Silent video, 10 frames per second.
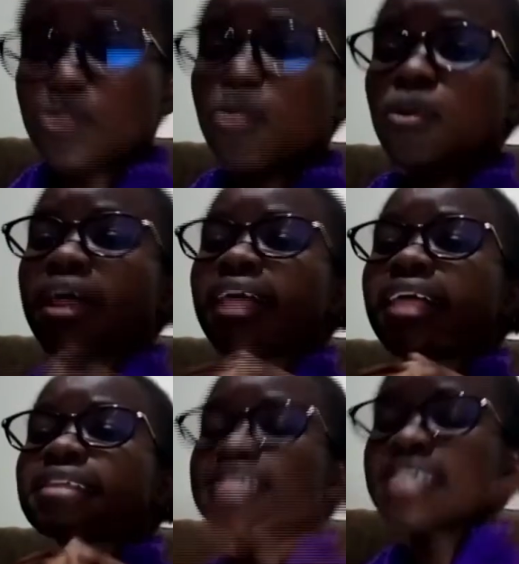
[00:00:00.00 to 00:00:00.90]
So
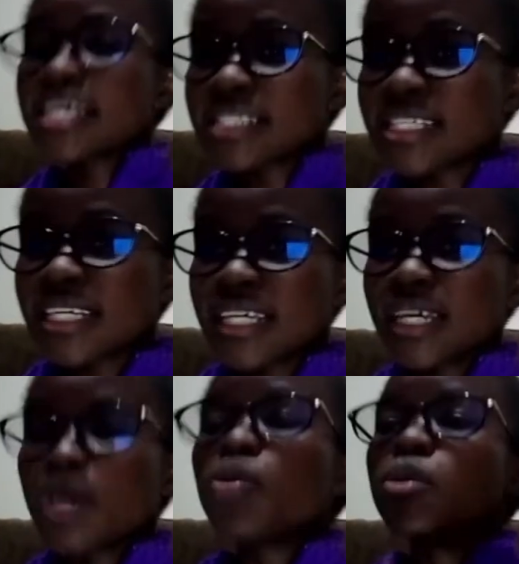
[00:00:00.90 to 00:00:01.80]

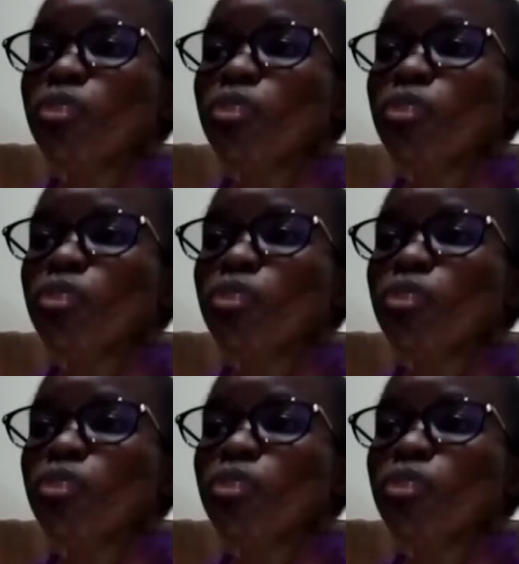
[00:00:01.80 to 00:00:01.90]
CSE will